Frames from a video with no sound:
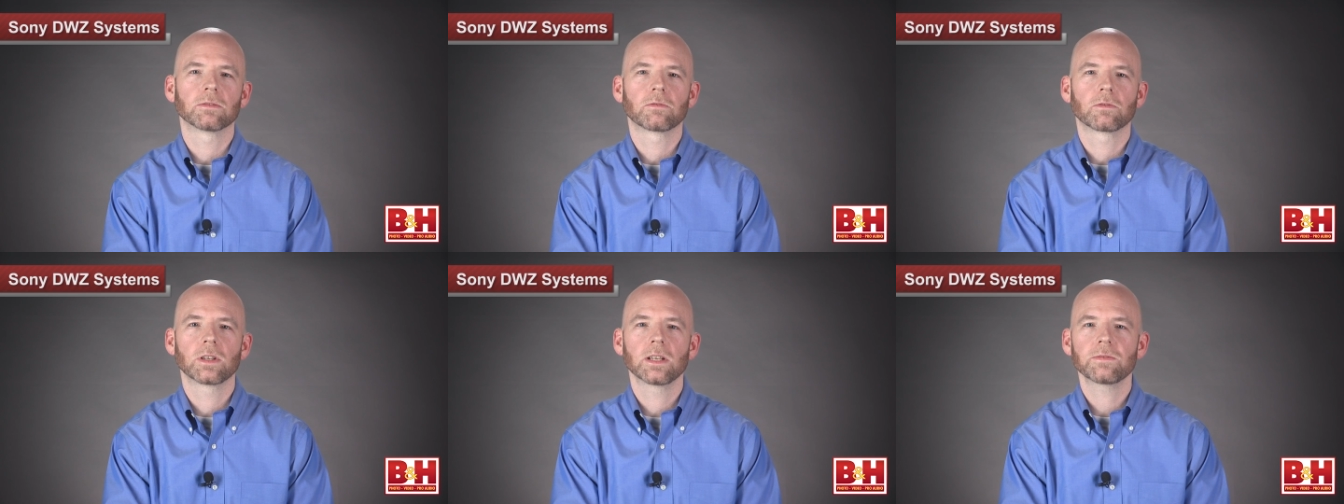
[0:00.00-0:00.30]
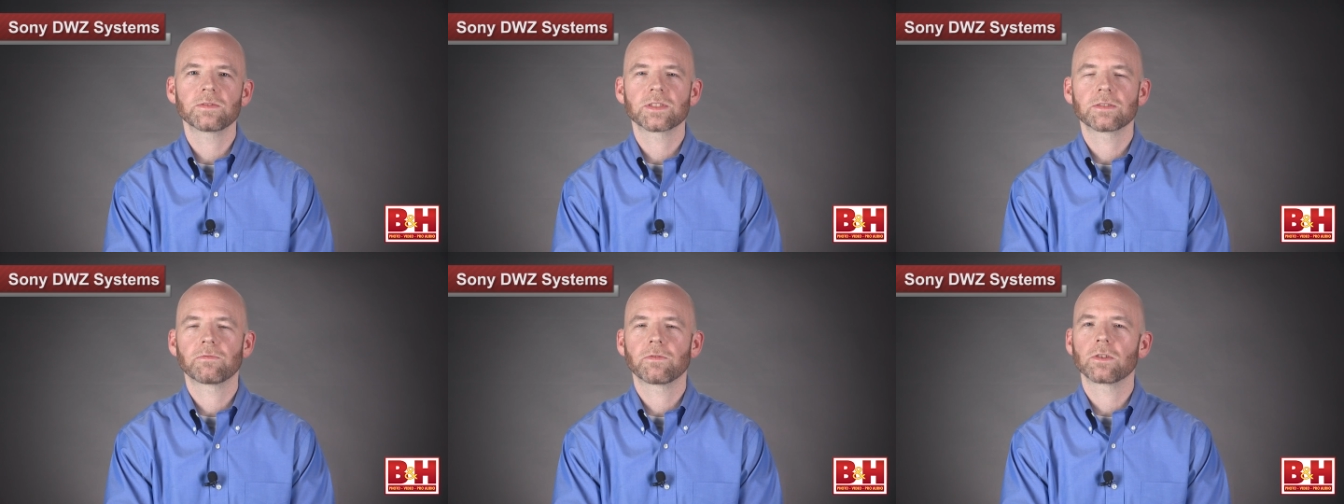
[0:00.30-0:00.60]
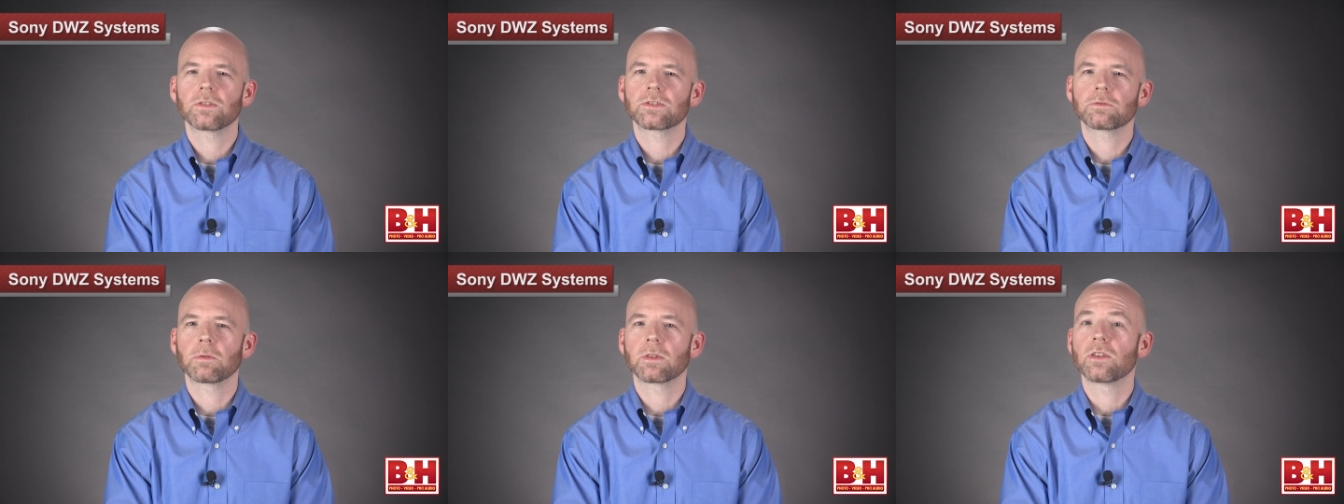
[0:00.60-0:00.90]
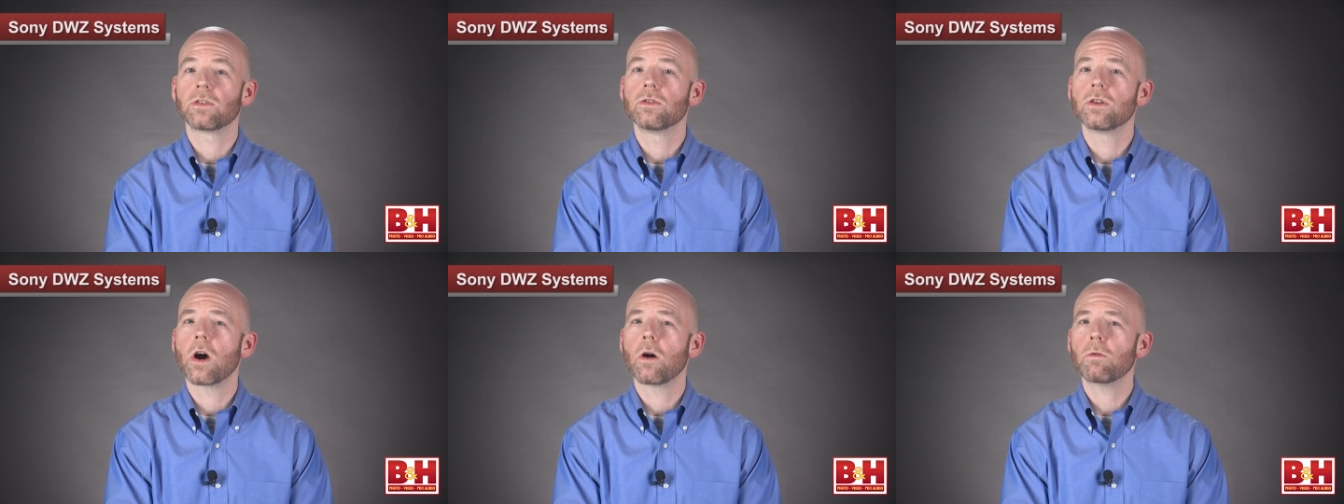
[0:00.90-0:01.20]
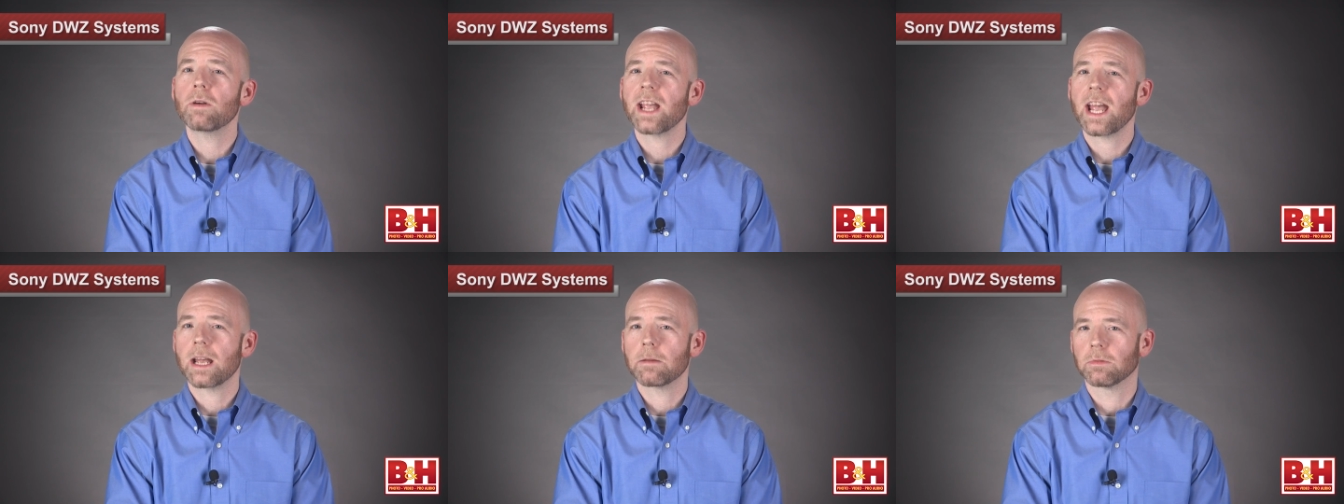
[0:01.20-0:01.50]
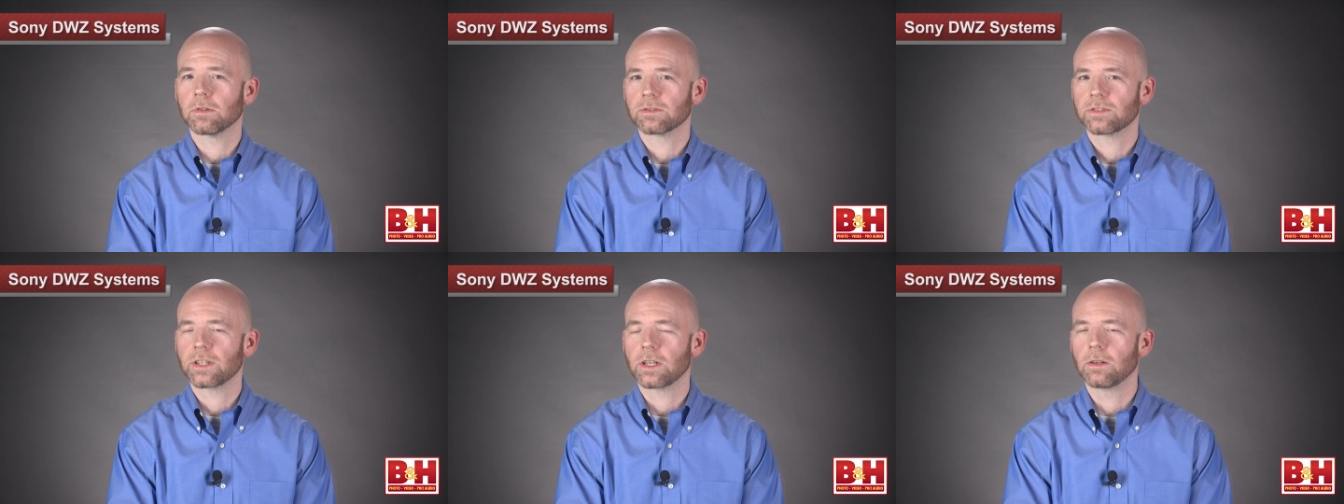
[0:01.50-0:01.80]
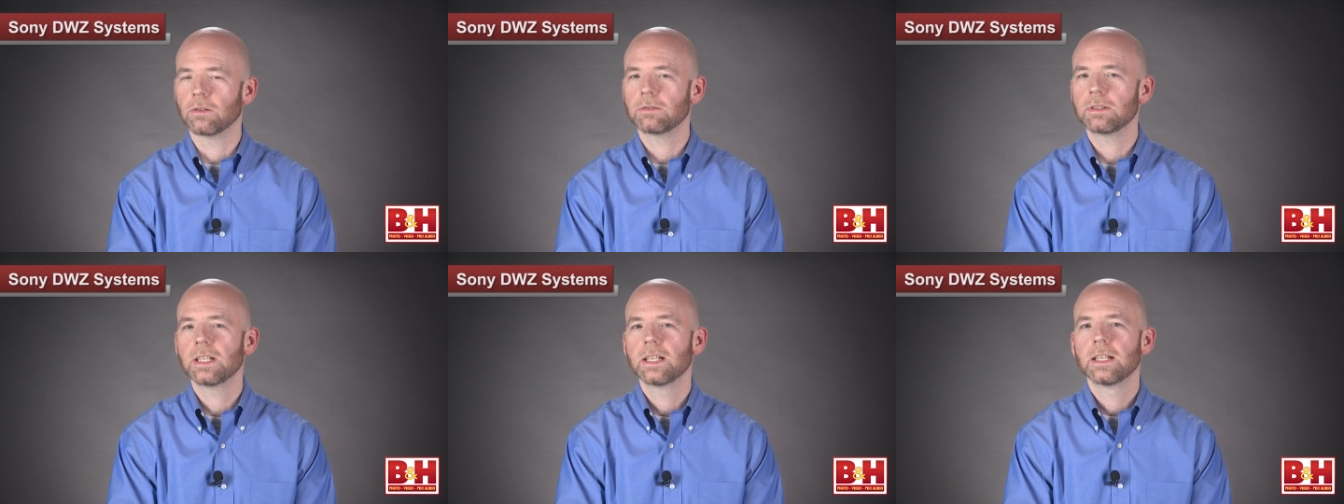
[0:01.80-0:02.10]
of riffs, first with no cable
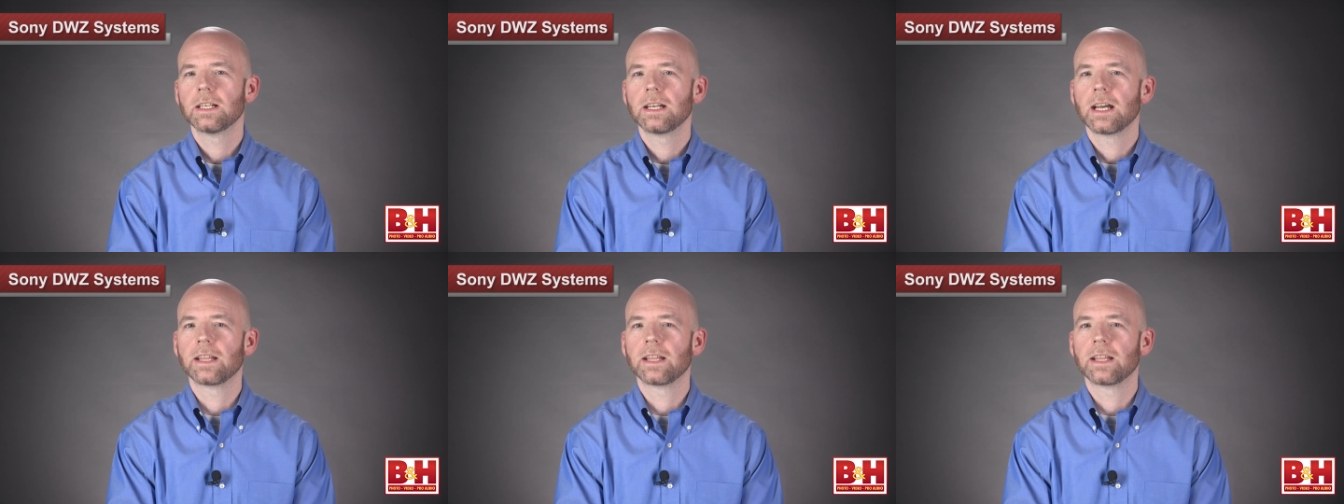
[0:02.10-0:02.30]
tone,